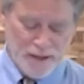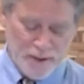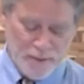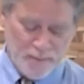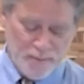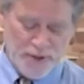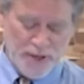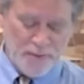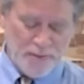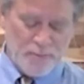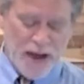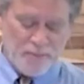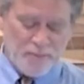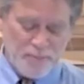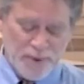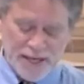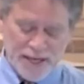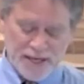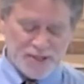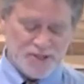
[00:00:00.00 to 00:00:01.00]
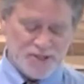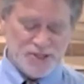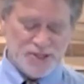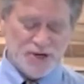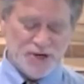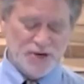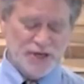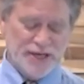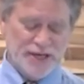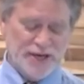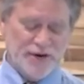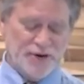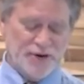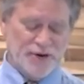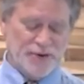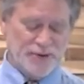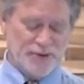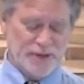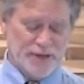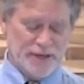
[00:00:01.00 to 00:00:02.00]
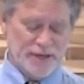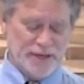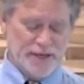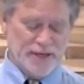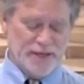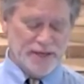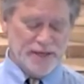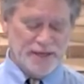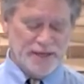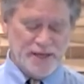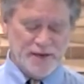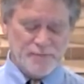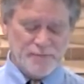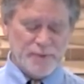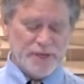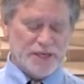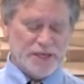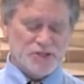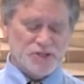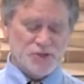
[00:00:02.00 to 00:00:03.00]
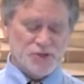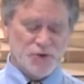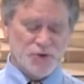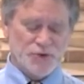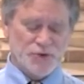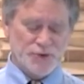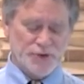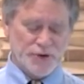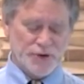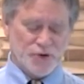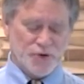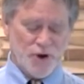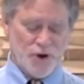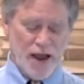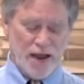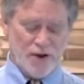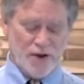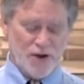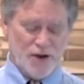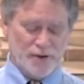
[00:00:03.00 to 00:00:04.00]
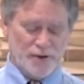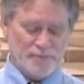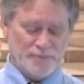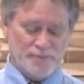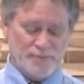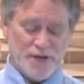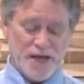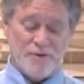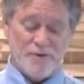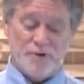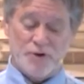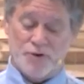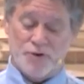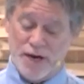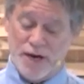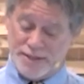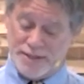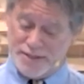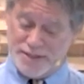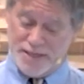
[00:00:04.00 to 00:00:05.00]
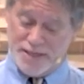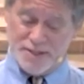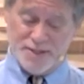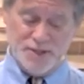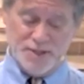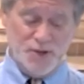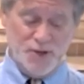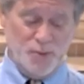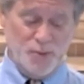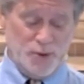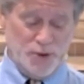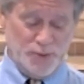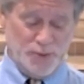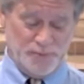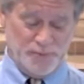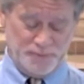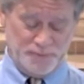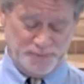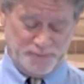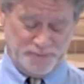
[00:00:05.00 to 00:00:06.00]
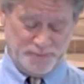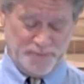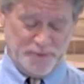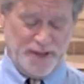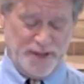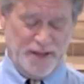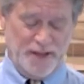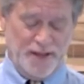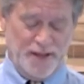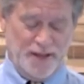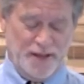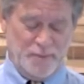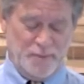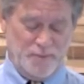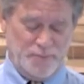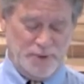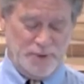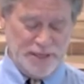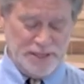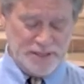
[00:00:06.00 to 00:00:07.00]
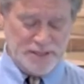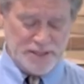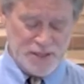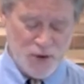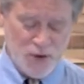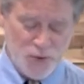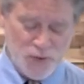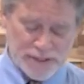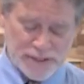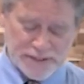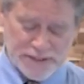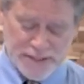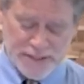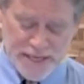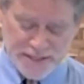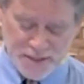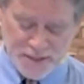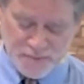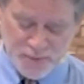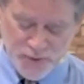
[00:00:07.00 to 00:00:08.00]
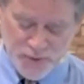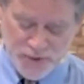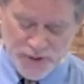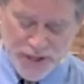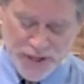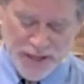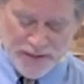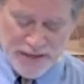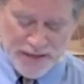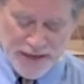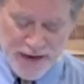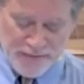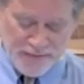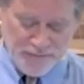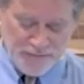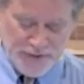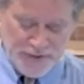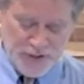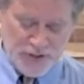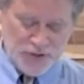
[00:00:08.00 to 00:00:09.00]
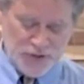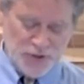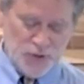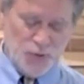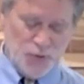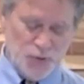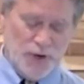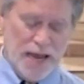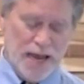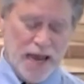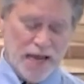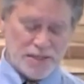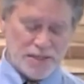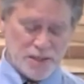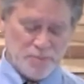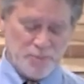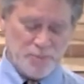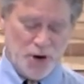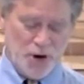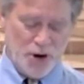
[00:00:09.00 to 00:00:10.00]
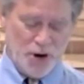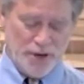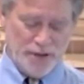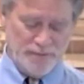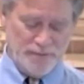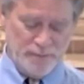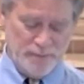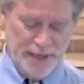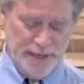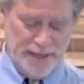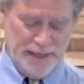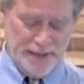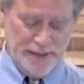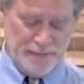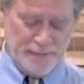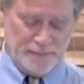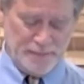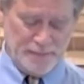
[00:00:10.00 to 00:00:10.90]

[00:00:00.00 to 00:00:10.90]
Be my biggest cheerleader. Give me a shoulder to cry on. Have a great sense of humor. Be so accessible that I feel you as a part of me.